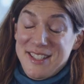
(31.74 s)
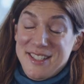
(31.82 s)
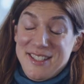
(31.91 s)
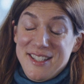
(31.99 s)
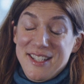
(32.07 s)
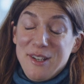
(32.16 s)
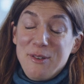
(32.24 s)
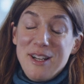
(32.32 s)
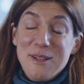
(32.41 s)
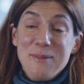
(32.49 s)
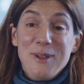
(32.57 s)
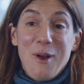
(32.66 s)
It is an
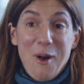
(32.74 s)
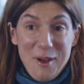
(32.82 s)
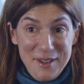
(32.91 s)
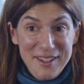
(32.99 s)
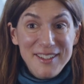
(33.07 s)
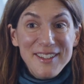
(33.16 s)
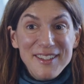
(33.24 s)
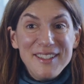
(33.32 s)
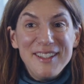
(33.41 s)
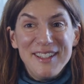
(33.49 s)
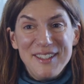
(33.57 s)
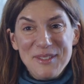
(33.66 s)
incredible honor
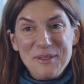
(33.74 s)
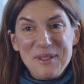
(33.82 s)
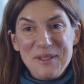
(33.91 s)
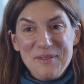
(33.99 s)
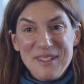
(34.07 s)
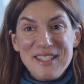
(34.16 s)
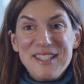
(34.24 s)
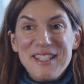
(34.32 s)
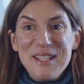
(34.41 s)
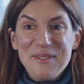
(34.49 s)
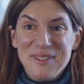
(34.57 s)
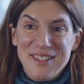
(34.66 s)
to have
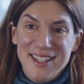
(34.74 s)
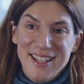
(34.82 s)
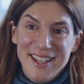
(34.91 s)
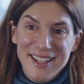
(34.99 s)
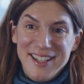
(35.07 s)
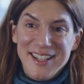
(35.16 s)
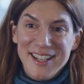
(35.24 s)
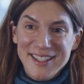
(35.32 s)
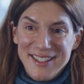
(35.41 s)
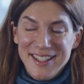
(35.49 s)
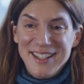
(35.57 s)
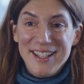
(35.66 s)
received the Eric
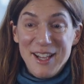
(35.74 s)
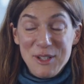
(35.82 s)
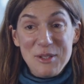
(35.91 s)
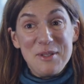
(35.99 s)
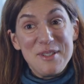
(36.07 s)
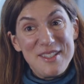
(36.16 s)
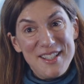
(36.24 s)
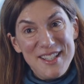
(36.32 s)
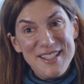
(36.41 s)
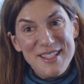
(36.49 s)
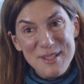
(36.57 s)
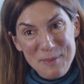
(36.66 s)
Kandel Young
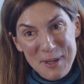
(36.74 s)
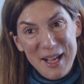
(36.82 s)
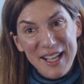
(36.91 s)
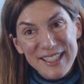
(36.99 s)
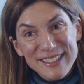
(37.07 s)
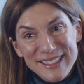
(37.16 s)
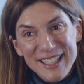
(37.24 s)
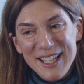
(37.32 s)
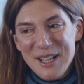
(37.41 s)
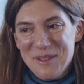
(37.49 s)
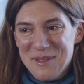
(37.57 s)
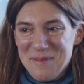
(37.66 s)
Neuroscientist Prize
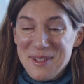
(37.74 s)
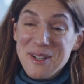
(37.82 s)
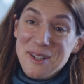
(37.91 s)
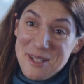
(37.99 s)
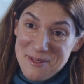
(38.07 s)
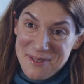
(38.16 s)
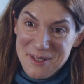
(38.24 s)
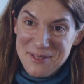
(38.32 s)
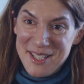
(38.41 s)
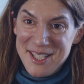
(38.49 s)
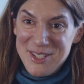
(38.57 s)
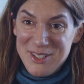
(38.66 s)
from the Hertie
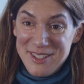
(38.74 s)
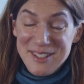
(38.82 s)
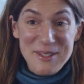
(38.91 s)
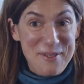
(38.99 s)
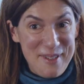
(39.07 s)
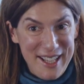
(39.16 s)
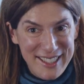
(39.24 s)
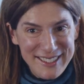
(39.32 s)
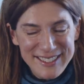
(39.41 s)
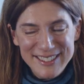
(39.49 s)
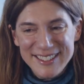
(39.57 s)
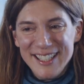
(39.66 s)
Foundation and the
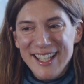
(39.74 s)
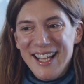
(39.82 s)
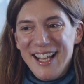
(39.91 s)
fans.